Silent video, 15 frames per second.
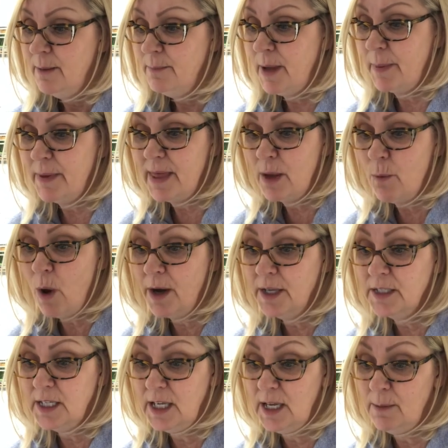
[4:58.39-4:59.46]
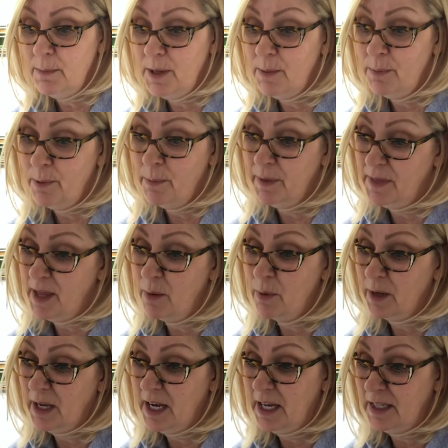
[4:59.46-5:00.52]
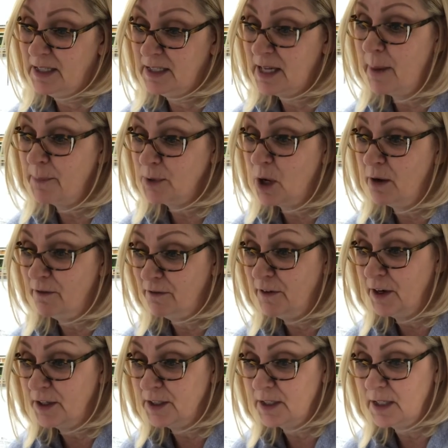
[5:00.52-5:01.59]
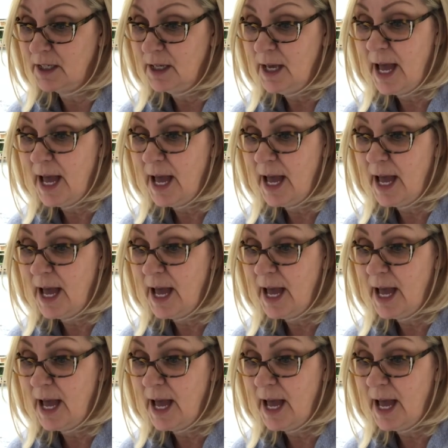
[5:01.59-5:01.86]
Maybe they wanted to eat people, but they were getting stepped on first.